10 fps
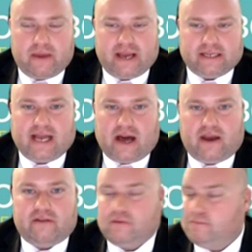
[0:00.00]
based out
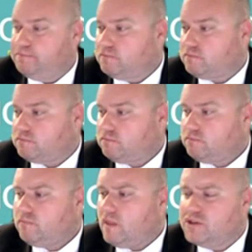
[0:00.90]
of.
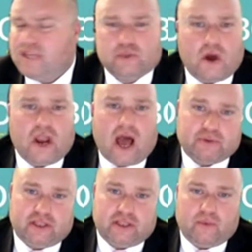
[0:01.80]
So that's one
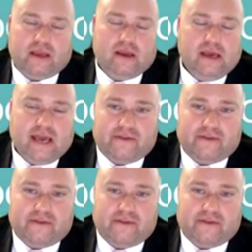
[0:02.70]
option that we